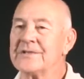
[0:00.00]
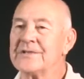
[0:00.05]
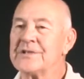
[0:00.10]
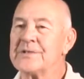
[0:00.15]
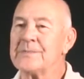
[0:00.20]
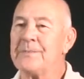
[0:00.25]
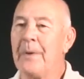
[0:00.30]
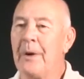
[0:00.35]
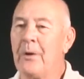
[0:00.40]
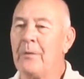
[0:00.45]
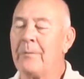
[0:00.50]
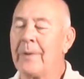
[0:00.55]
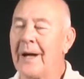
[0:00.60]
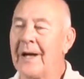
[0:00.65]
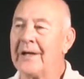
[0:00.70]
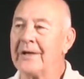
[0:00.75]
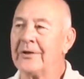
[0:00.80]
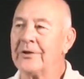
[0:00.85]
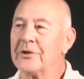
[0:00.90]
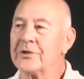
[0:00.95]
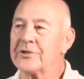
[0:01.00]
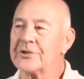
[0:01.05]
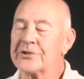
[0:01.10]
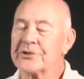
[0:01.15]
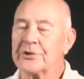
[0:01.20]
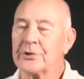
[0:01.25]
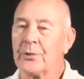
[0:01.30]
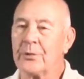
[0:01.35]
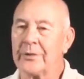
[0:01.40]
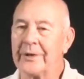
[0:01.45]
Spellbinder
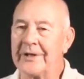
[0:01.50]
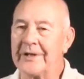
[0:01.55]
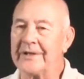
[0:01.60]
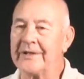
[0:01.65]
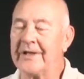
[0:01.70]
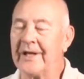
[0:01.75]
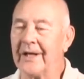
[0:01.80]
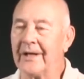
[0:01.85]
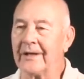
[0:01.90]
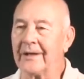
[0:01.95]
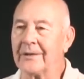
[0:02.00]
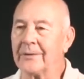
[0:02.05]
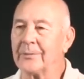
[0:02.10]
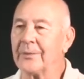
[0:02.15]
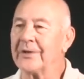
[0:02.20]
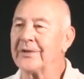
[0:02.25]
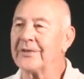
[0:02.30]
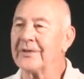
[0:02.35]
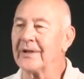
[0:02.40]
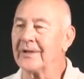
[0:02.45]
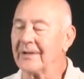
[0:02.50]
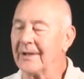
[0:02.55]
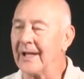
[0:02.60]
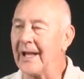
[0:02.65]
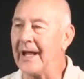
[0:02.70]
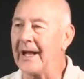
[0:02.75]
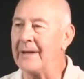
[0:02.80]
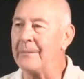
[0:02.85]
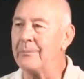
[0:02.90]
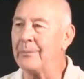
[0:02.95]
storyteller with the
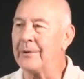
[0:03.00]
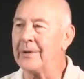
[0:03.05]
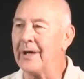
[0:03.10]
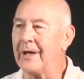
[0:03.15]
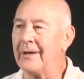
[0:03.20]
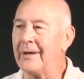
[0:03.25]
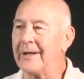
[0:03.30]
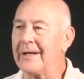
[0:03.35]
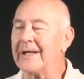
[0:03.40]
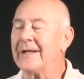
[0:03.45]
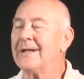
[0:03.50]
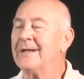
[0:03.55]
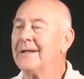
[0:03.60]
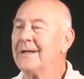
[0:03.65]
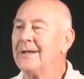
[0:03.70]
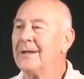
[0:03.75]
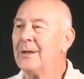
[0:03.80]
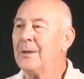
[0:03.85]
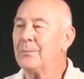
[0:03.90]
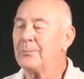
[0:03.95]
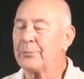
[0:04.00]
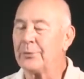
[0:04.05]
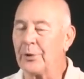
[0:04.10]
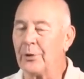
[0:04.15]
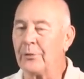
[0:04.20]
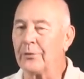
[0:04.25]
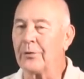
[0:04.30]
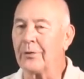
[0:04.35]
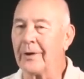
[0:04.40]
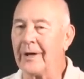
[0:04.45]
library
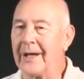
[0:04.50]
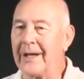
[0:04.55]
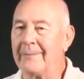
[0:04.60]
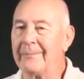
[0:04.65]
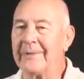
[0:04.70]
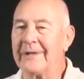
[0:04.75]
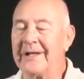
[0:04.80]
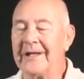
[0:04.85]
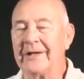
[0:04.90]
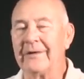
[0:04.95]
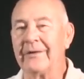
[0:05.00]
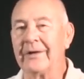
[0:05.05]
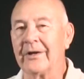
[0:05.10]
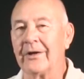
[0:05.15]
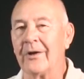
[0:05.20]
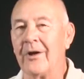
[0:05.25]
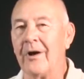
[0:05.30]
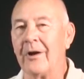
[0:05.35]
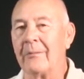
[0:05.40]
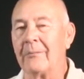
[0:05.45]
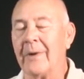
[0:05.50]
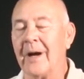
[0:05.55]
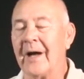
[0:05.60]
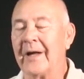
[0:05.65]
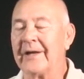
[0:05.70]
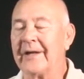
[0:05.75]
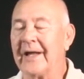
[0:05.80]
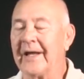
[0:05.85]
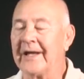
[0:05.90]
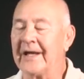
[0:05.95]
program here in
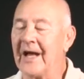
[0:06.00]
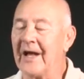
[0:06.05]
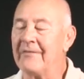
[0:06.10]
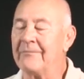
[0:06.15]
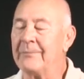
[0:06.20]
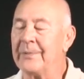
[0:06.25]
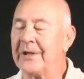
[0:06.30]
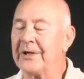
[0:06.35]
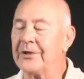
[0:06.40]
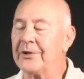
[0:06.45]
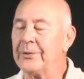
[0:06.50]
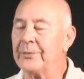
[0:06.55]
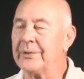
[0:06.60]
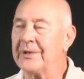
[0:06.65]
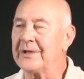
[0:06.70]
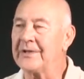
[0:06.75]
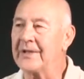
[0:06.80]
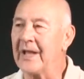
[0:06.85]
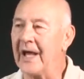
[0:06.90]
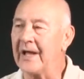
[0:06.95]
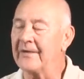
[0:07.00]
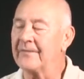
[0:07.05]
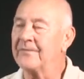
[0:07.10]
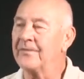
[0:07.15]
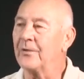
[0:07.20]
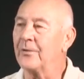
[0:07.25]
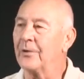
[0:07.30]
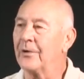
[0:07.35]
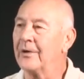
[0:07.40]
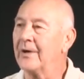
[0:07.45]
Longmont, and I've been doing that
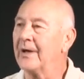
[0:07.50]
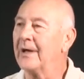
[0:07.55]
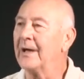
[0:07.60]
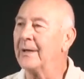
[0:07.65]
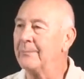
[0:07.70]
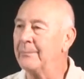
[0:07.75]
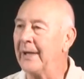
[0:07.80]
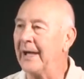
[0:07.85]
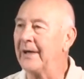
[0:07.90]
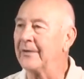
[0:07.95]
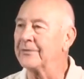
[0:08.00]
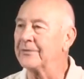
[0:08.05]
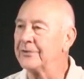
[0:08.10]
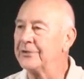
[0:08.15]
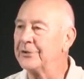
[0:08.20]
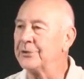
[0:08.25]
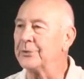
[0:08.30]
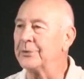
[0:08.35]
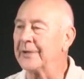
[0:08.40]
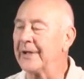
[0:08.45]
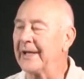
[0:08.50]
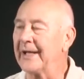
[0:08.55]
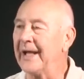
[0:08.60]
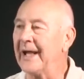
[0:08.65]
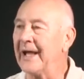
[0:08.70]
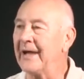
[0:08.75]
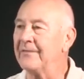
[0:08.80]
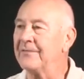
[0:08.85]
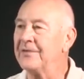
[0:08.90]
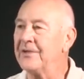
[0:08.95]
for about
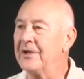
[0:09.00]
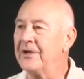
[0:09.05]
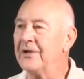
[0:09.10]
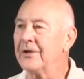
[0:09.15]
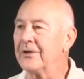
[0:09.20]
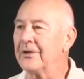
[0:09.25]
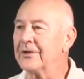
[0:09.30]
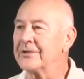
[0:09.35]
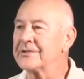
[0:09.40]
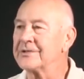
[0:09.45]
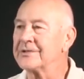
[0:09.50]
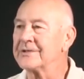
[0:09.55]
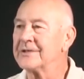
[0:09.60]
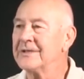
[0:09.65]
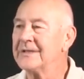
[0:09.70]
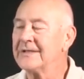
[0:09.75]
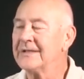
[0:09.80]
2.5 years.